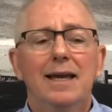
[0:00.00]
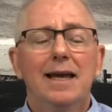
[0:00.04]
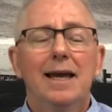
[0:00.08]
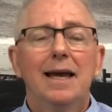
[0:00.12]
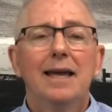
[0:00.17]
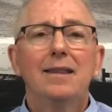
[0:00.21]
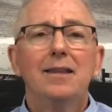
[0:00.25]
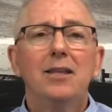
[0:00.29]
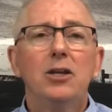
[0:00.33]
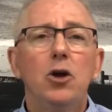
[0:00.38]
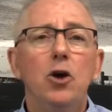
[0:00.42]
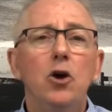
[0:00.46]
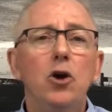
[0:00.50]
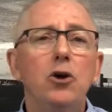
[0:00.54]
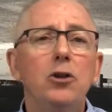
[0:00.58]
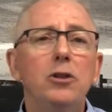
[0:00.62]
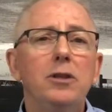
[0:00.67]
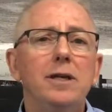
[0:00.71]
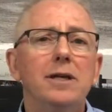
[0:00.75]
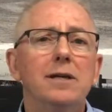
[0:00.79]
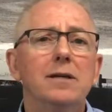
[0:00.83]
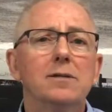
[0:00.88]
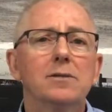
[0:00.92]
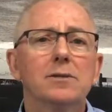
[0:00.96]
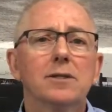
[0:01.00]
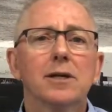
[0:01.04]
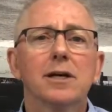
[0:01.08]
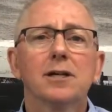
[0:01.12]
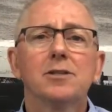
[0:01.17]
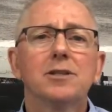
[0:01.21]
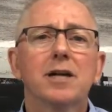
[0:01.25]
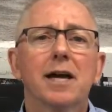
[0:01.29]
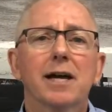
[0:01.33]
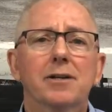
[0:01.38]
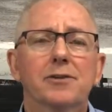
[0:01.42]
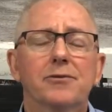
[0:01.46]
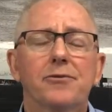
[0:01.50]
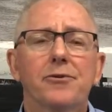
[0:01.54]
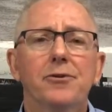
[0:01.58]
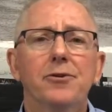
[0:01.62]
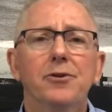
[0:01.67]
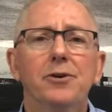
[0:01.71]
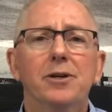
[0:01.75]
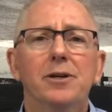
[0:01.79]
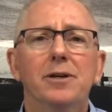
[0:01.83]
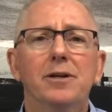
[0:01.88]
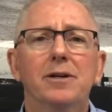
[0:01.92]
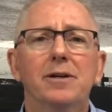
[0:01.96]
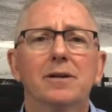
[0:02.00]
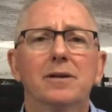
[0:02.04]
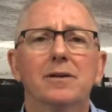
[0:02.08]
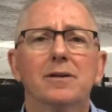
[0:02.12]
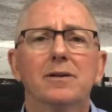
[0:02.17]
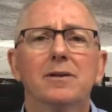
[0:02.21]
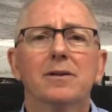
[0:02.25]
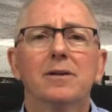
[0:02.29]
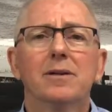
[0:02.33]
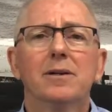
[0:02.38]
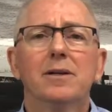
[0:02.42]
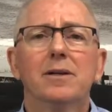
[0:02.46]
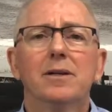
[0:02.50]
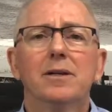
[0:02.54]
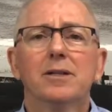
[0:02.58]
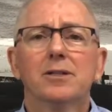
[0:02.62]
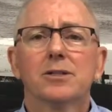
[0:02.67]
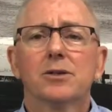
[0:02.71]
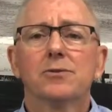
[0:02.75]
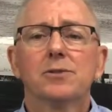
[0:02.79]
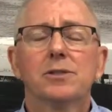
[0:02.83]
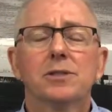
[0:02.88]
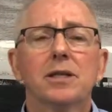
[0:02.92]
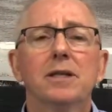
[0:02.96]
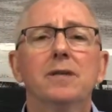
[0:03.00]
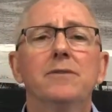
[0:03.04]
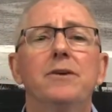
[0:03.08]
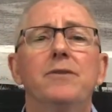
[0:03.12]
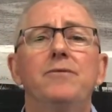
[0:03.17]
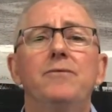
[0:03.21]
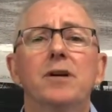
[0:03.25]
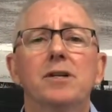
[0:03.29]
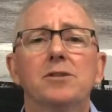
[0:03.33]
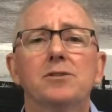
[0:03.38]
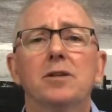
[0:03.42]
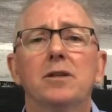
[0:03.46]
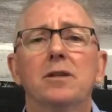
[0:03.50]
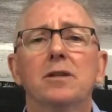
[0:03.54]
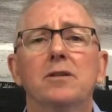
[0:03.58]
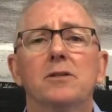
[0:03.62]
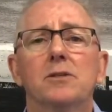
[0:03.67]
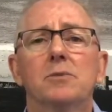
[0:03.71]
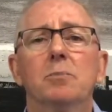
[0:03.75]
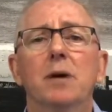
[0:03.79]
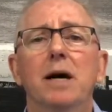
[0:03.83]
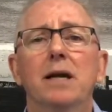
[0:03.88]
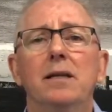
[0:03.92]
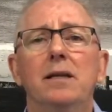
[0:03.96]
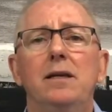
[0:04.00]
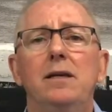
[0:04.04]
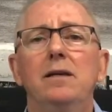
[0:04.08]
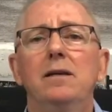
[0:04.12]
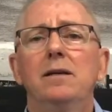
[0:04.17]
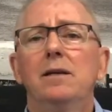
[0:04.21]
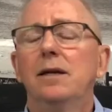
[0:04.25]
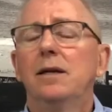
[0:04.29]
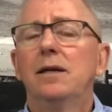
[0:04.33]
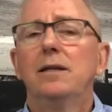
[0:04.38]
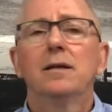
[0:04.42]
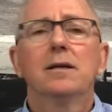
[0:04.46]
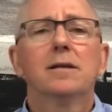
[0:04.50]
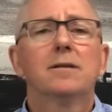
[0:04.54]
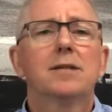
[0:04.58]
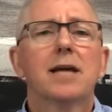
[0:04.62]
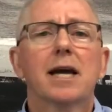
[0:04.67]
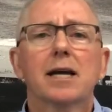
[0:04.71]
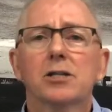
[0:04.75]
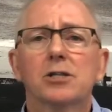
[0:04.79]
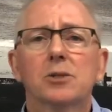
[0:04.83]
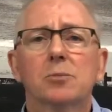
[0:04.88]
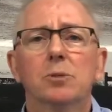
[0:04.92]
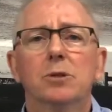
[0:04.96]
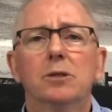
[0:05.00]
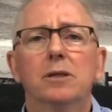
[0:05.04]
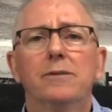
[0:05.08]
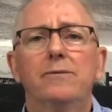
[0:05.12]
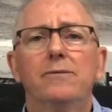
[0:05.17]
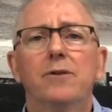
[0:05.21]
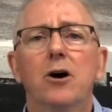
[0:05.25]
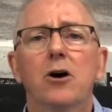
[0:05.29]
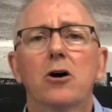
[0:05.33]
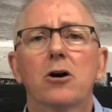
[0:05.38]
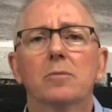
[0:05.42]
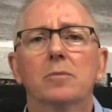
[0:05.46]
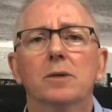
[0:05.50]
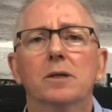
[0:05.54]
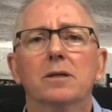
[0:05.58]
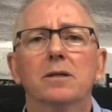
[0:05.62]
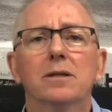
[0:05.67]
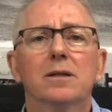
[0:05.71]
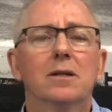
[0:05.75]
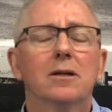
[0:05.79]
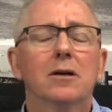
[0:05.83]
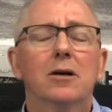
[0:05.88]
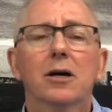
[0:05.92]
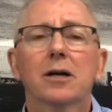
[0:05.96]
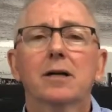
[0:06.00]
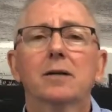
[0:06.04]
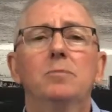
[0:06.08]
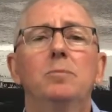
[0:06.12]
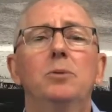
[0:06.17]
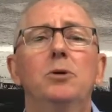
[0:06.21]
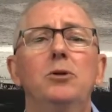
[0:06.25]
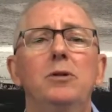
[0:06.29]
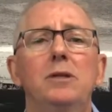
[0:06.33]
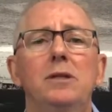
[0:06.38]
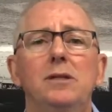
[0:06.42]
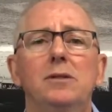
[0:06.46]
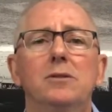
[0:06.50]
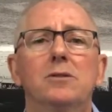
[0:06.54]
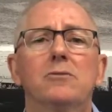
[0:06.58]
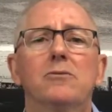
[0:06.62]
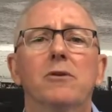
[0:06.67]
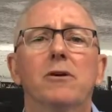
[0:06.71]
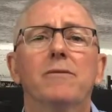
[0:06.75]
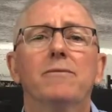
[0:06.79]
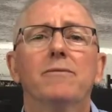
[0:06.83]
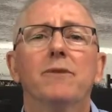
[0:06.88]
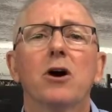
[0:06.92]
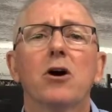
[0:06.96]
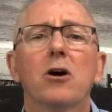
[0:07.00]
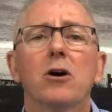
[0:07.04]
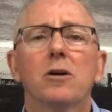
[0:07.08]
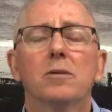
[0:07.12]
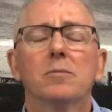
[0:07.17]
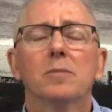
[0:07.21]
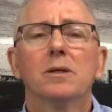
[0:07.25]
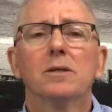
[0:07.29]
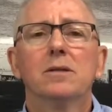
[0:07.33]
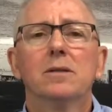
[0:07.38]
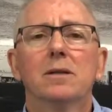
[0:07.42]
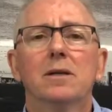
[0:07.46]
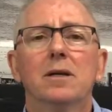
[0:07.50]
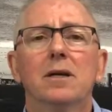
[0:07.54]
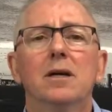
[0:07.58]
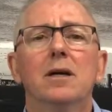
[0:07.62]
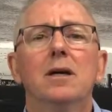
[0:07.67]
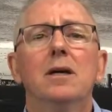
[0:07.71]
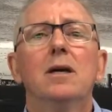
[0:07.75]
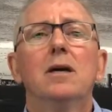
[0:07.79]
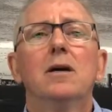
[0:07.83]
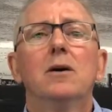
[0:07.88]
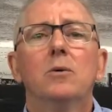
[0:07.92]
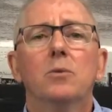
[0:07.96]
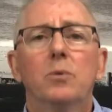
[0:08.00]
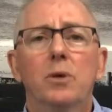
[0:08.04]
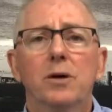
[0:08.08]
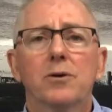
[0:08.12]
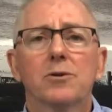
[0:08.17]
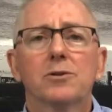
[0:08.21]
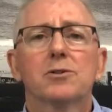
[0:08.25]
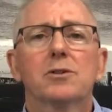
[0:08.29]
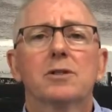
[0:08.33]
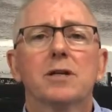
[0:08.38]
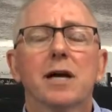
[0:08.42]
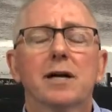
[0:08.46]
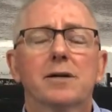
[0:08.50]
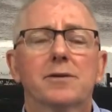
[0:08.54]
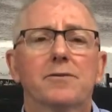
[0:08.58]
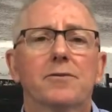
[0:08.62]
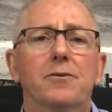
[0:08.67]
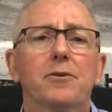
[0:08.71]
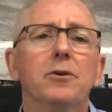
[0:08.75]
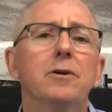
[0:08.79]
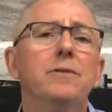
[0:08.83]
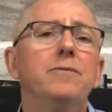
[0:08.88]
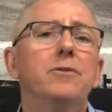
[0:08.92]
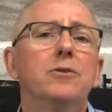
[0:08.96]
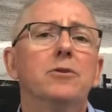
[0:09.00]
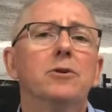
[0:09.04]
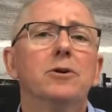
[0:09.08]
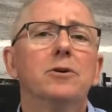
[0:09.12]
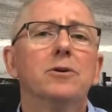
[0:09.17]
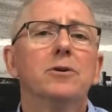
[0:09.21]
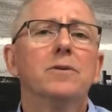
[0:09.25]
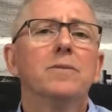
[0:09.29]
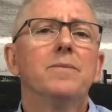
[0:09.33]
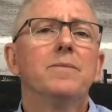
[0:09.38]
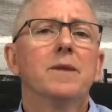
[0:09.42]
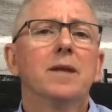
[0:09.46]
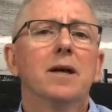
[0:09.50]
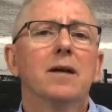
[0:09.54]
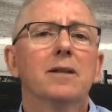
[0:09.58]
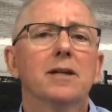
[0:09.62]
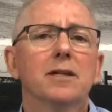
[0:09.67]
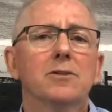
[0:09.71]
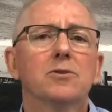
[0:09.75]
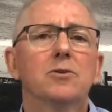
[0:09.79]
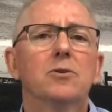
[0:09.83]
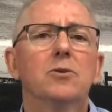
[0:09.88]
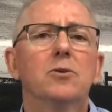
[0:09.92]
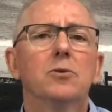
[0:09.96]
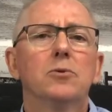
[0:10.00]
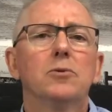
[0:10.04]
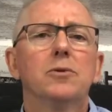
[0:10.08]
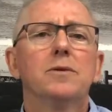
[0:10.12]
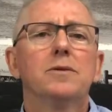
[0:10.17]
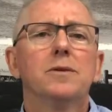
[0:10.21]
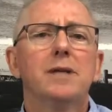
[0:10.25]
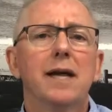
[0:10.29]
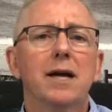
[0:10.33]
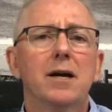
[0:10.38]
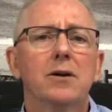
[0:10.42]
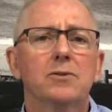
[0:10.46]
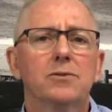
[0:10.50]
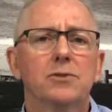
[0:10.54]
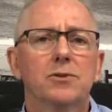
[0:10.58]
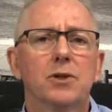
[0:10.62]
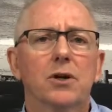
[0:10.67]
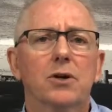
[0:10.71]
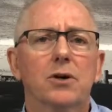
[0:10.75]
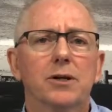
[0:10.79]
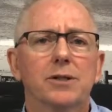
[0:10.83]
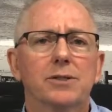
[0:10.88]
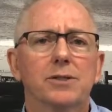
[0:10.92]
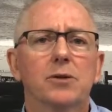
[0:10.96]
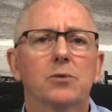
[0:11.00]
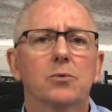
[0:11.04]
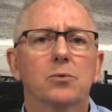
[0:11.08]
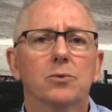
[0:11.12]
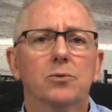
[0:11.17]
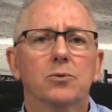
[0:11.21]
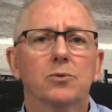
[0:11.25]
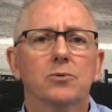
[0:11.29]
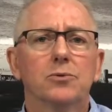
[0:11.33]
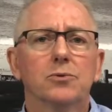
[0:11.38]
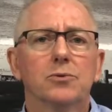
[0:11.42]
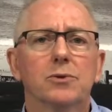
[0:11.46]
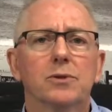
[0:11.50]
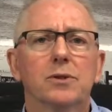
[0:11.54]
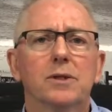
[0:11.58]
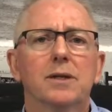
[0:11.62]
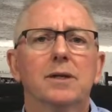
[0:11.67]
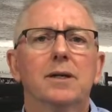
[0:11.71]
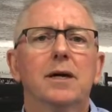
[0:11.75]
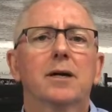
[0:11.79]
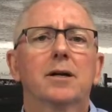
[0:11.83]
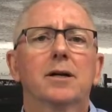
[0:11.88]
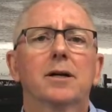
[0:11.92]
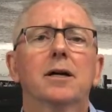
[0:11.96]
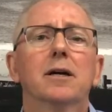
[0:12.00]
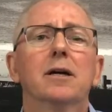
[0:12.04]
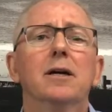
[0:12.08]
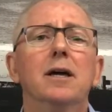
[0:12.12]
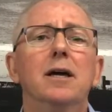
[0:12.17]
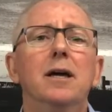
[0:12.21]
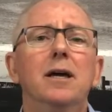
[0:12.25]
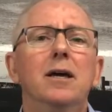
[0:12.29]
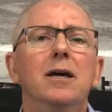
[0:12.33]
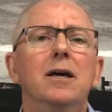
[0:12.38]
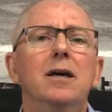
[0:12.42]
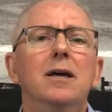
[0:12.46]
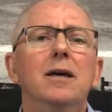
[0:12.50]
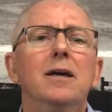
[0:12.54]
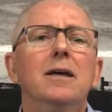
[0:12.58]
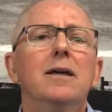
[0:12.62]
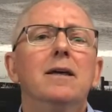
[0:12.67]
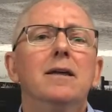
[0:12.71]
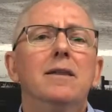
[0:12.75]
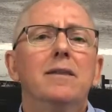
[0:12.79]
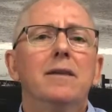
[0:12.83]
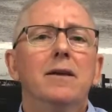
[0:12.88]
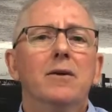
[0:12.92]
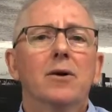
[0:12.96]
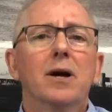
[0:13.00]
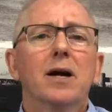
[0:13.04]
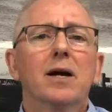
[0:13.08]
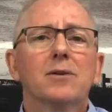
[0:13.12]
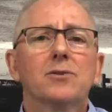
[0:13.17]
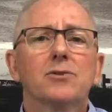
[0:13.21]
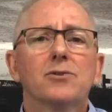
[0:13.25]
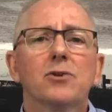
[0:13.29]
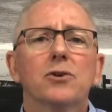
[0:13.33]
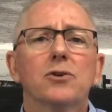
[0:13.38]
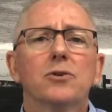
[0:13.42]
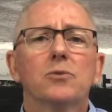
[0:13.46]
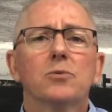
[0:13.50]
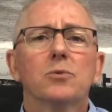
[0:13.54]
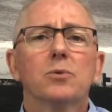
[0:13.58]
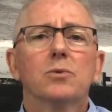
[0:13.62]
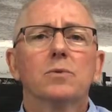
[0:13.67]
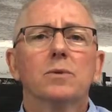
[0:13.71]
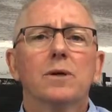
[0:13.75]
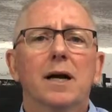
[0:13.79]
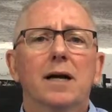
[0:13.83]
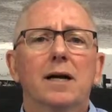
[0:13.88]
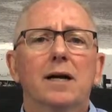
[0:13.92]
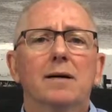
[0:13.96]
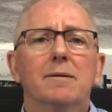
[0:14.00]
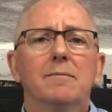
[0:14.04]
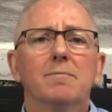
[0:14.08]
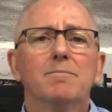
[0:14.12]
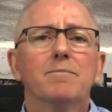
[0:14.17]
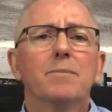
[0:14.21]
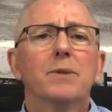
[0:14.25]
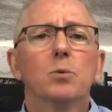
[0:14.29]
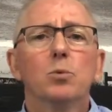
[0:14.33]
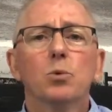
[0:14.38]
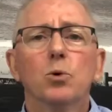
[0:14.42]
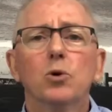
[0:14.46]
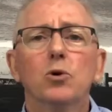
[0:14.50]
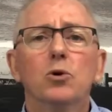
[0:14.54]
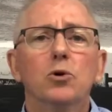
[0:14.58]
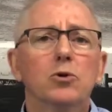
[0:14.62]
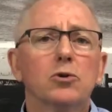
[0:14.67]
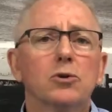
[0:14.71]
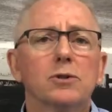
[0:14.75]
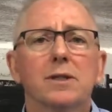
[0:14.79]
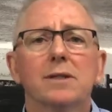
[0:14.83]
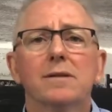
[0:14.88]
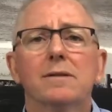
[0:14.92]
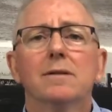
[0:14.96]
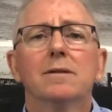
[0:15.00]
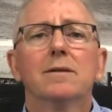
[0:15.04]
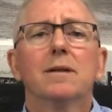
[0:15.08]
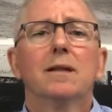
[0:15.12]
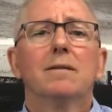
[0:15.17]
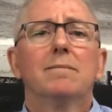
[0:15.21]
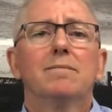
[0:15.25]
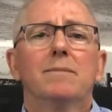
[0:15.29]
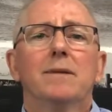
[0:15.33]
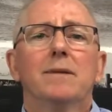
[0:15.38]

and the earnings are tax-free. So instead of investing this money in a taxable environment, I can put it into an environment where it's tax-free for you. And that's called the downsizing rules, okay? There are certain rules and